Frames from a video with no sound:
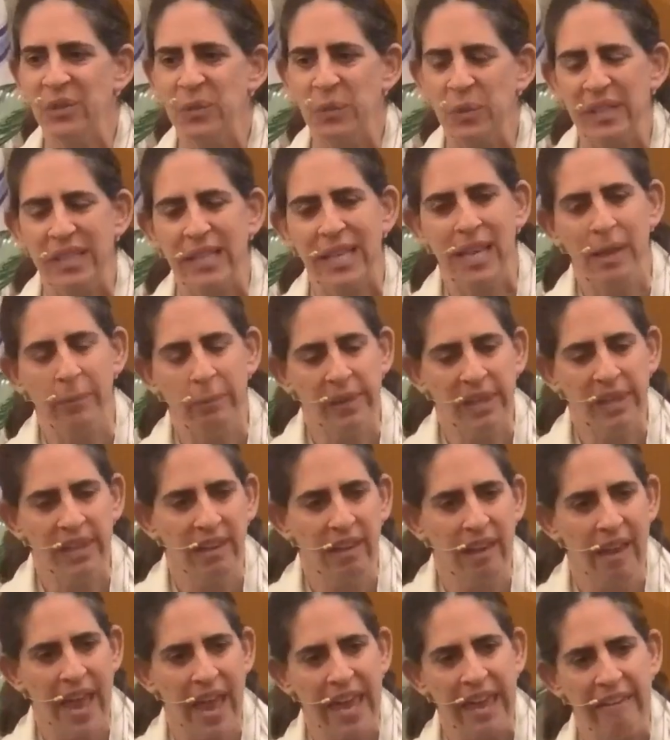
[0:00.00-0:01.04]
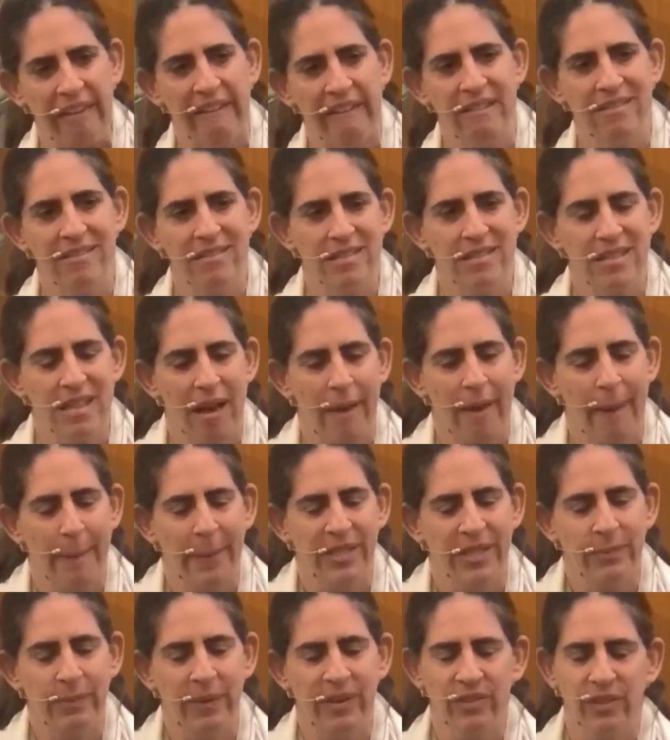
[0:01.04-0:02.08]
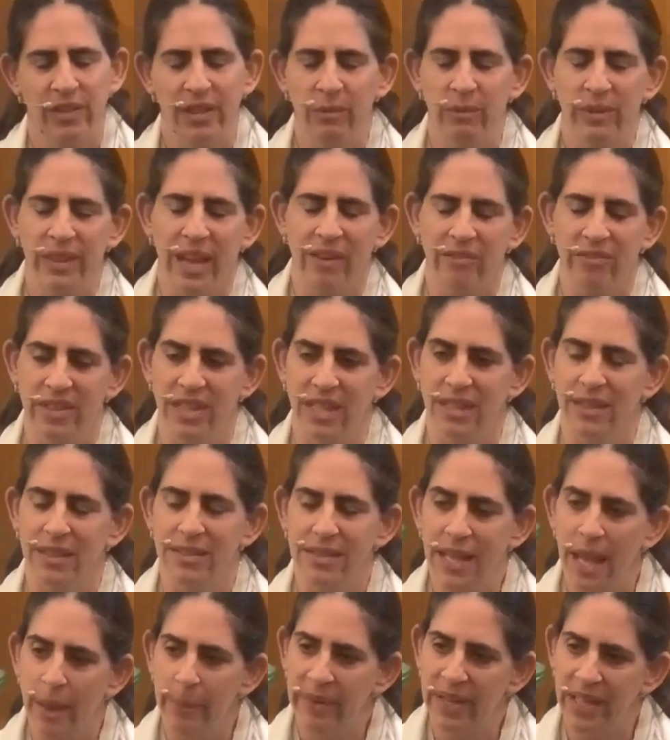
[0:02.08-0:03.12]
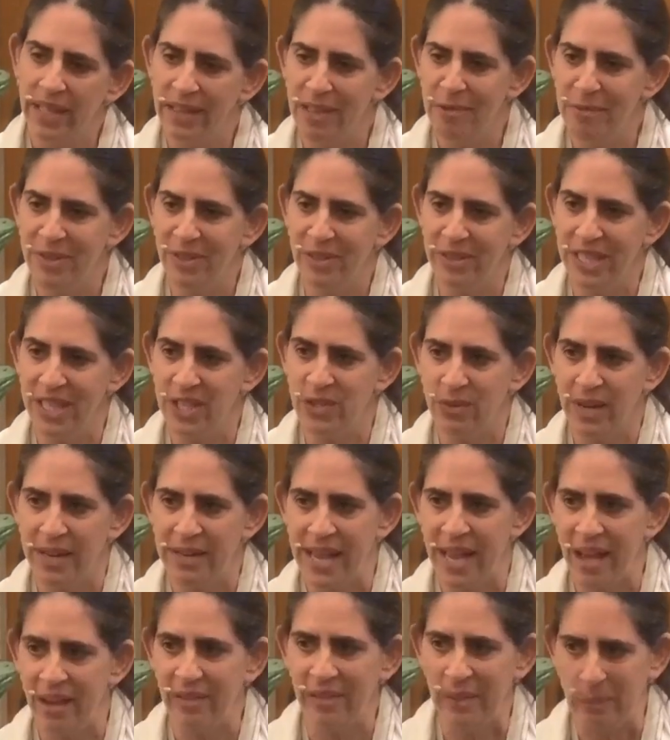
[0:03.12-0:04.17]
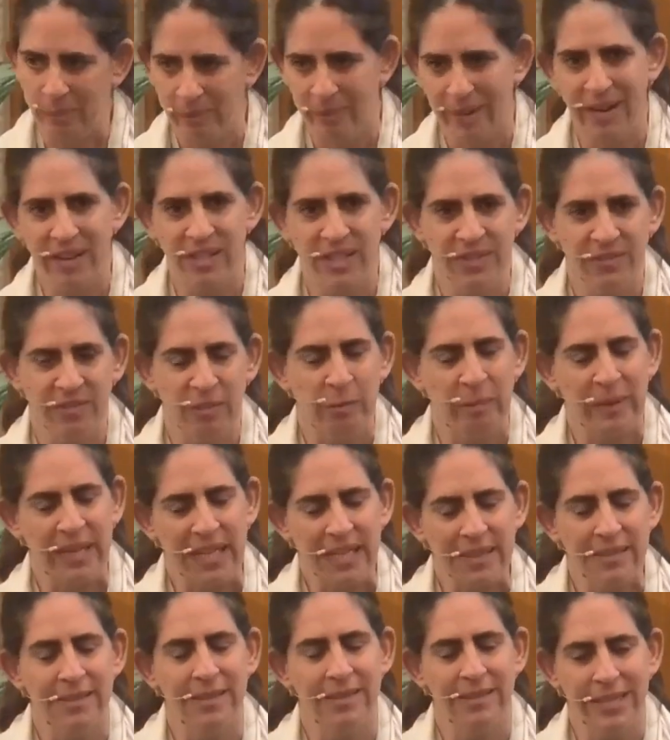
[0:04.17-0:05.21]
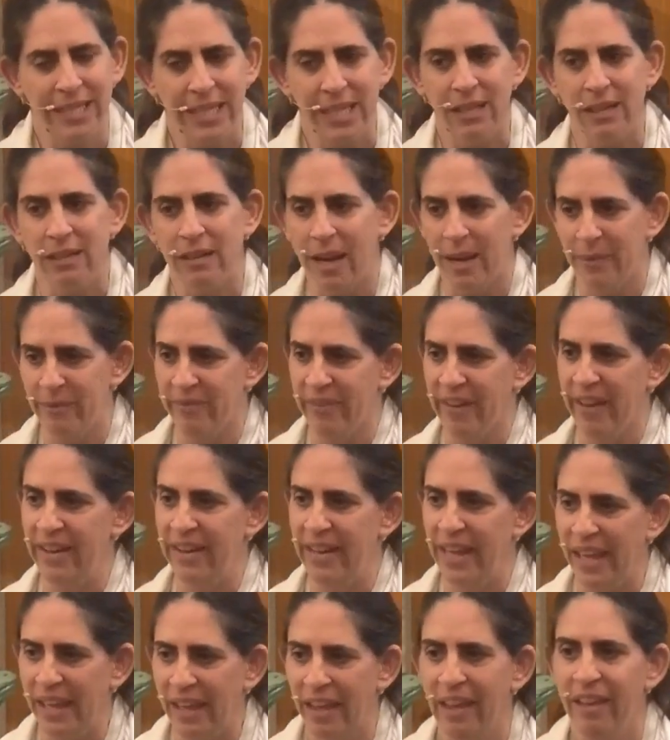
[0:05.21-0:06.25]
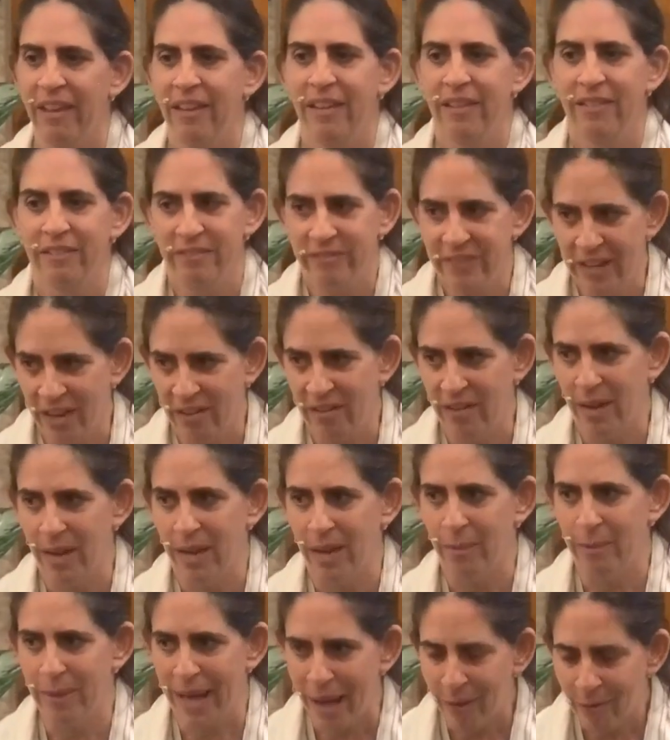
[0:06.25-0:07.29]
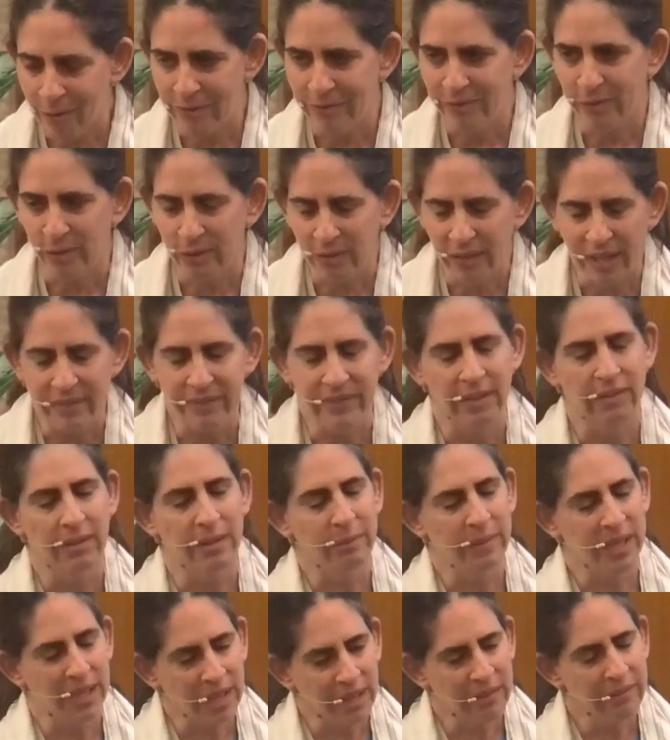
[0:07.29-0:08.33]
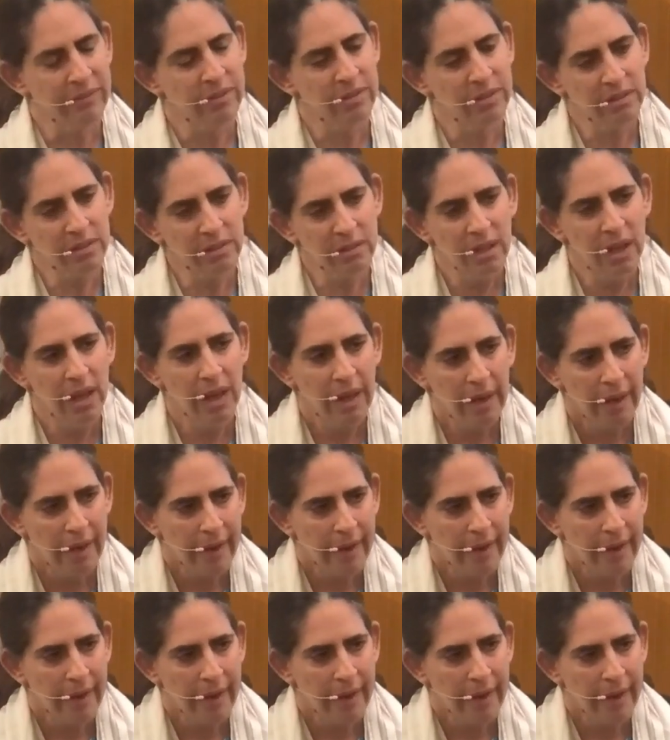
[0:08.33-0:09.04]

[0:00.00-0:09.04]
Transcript: things really hit me, and um, especially with everything that's happening in the Middle East right now, the prayers for peace this year, I'm finding very powerful and very meaningful.